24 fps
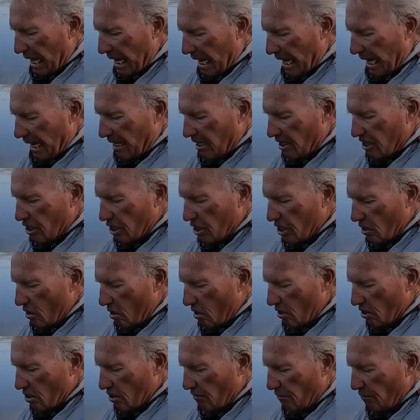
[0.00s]
and it just
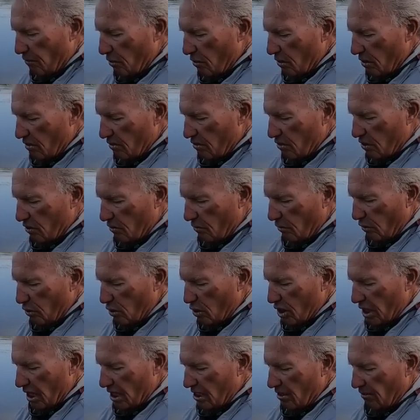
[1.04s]
costs a few
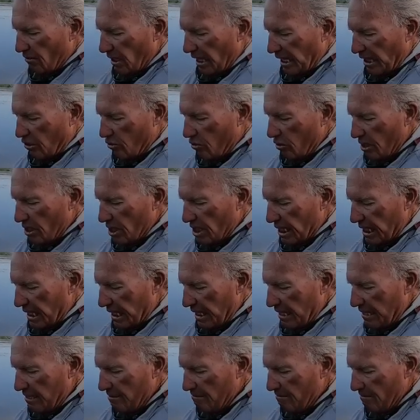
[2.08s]
few cents of
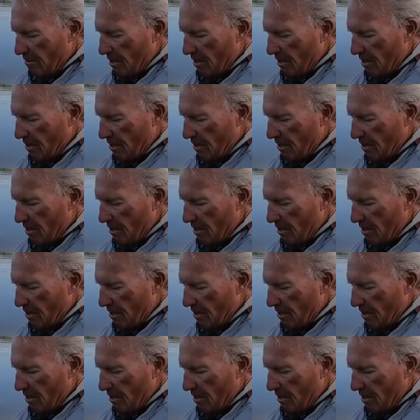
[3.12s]
electricity.